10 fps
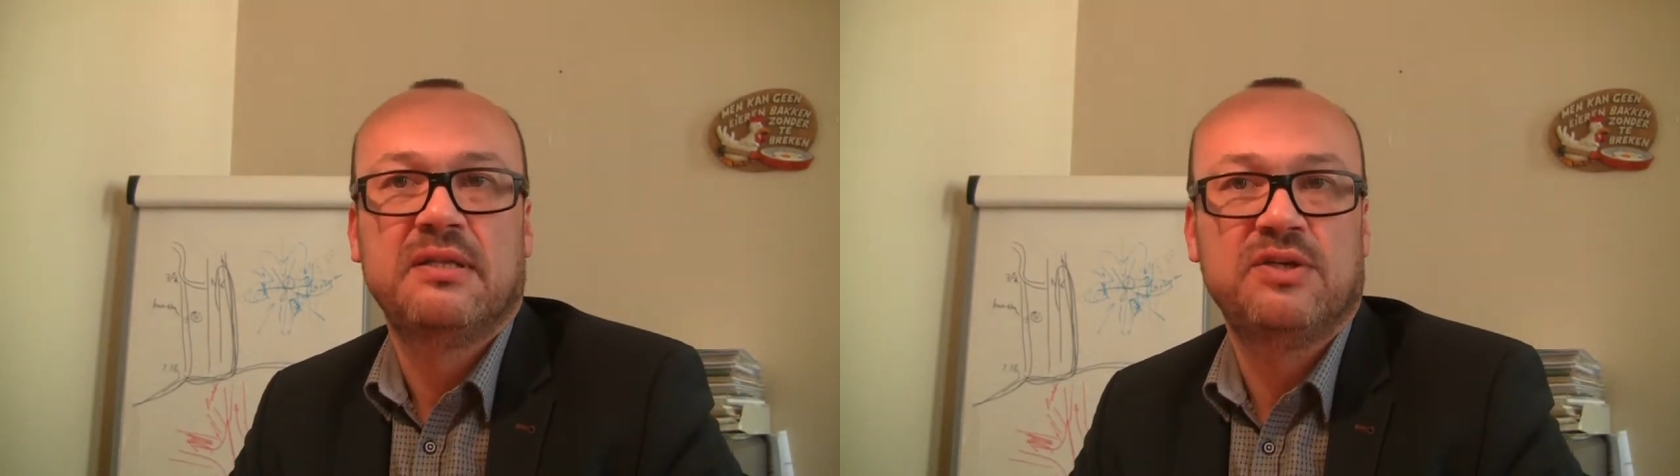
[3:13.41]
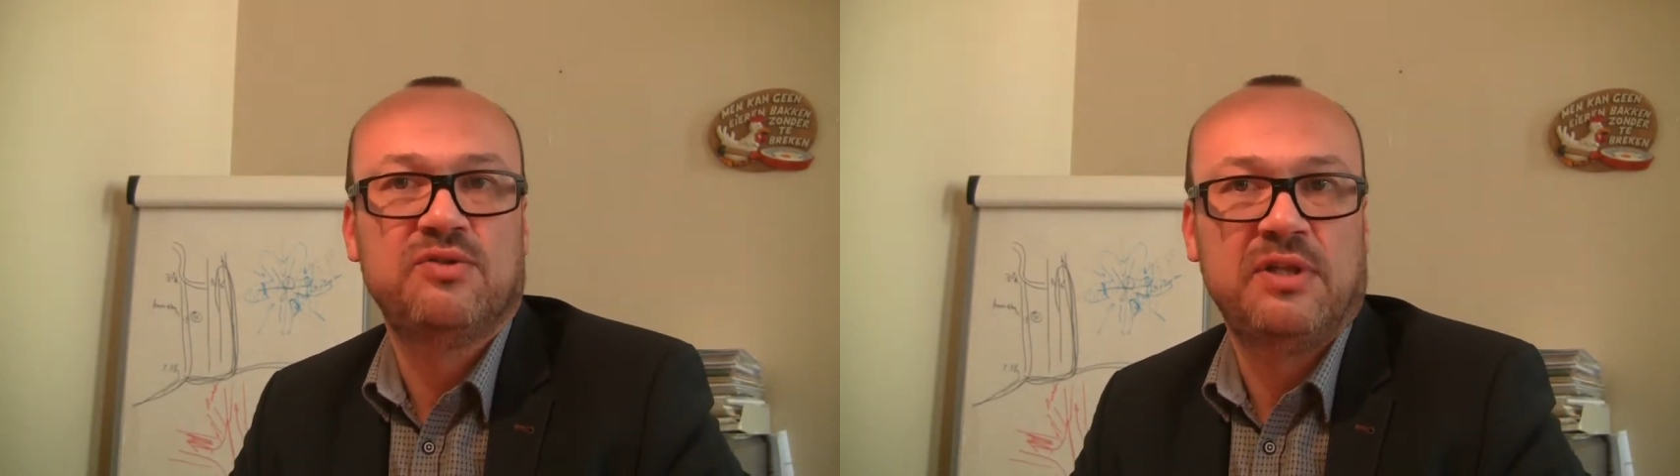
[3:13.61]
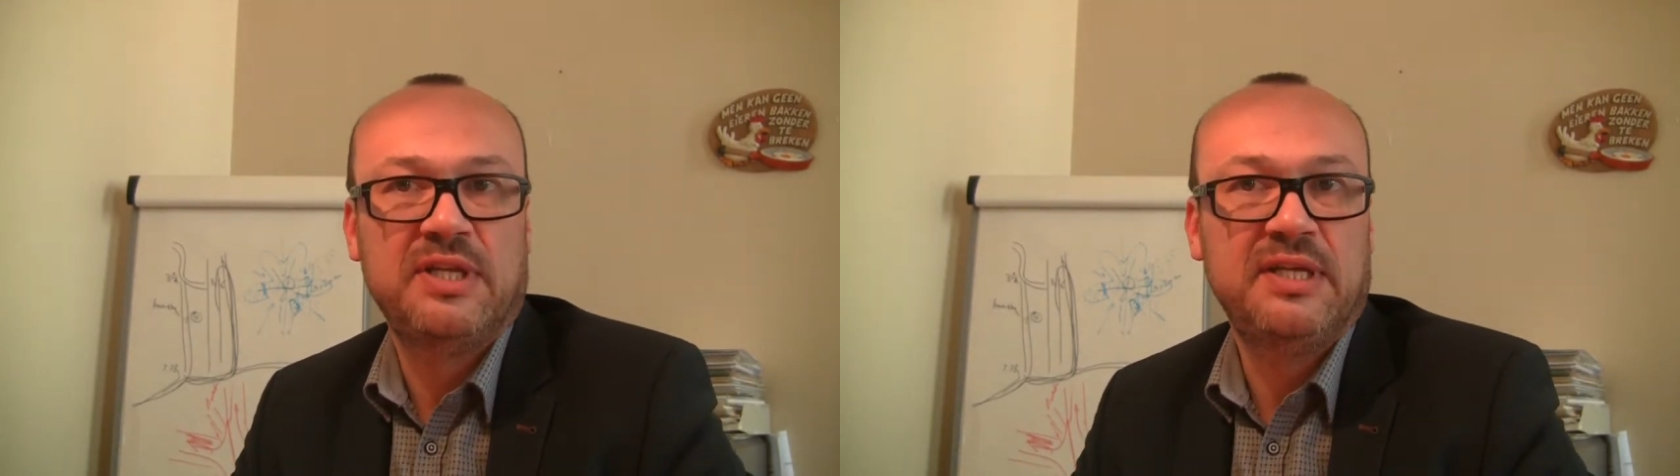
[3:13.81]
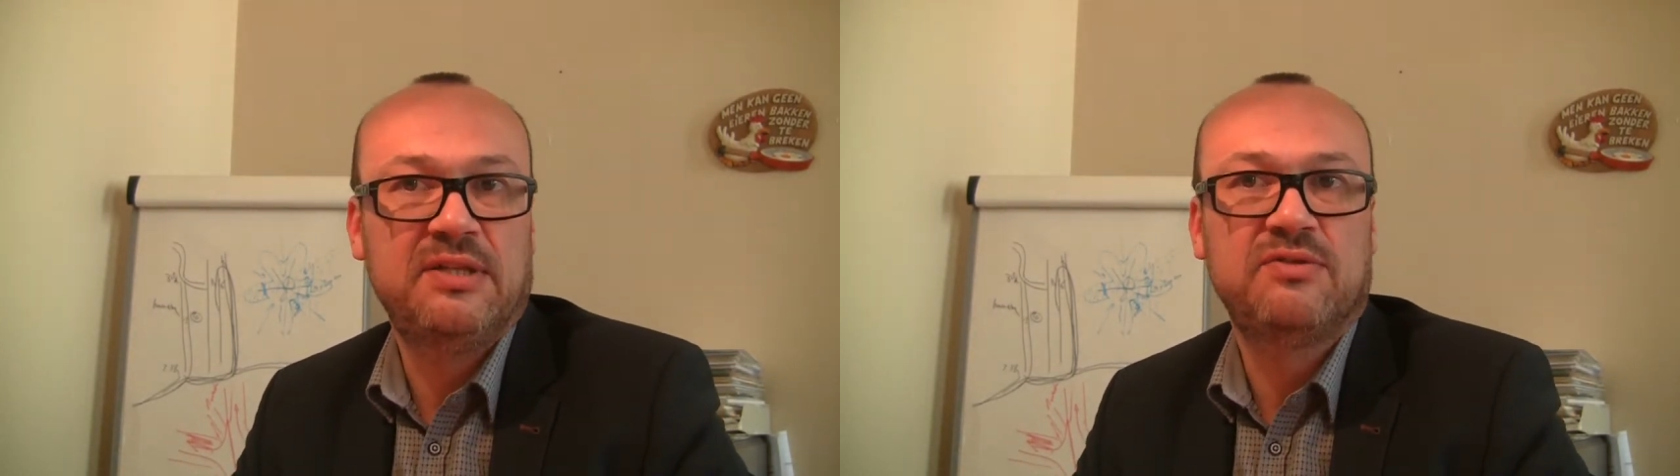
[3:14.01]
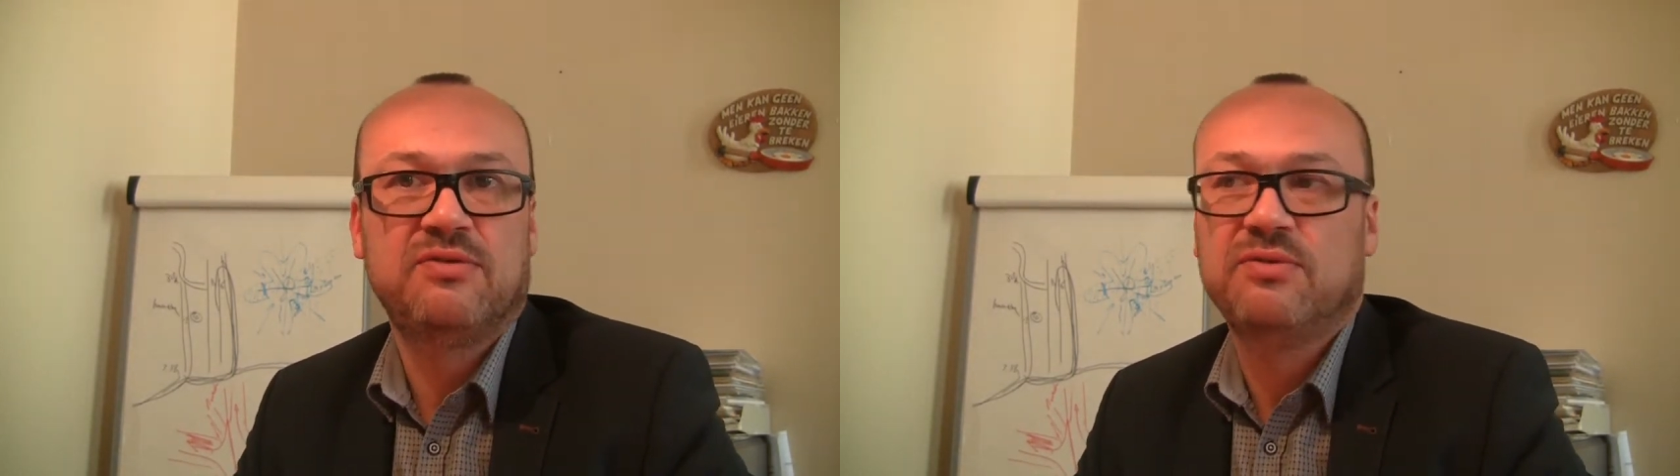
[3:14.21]
they should
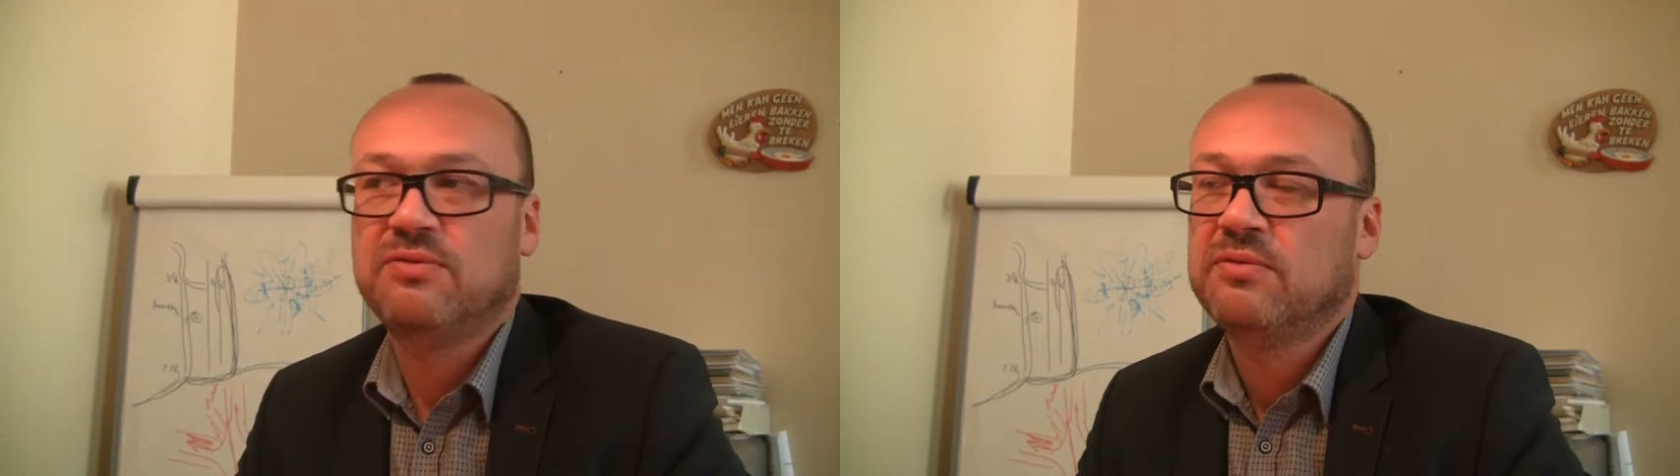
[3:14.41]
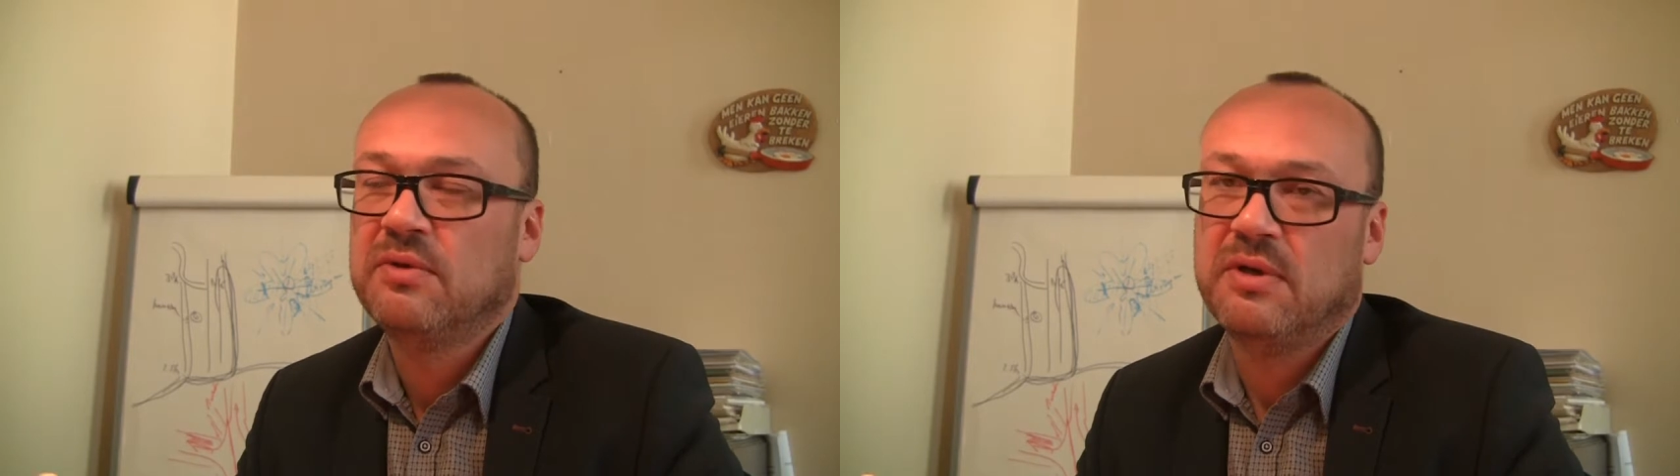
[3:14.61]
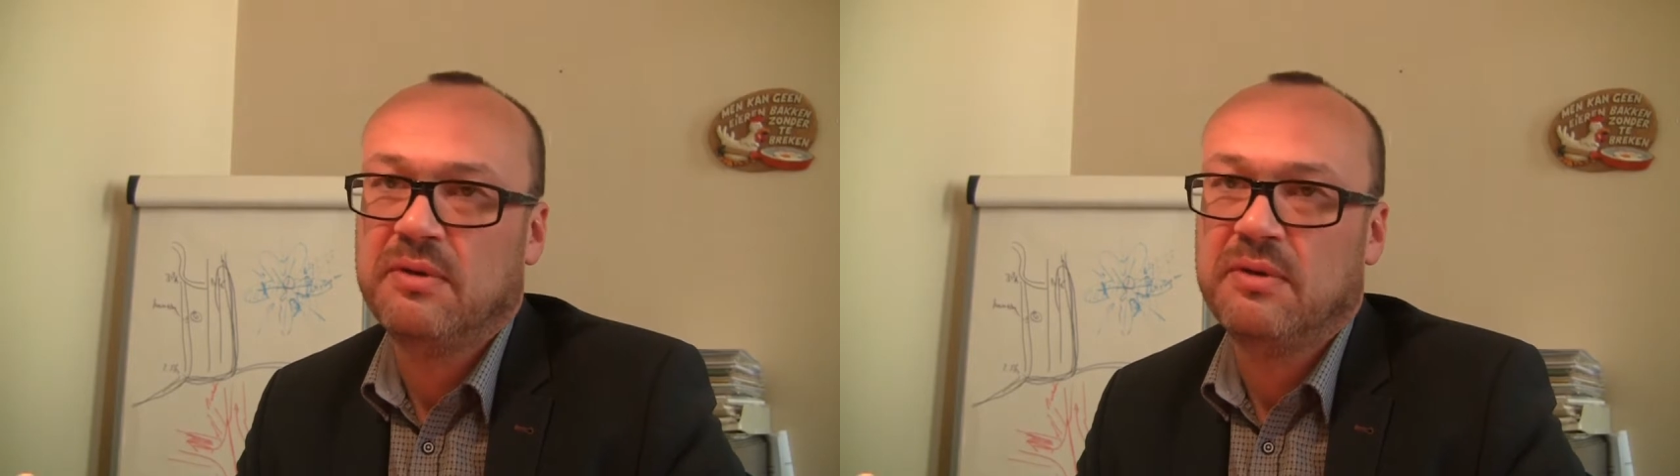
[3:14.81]
lead to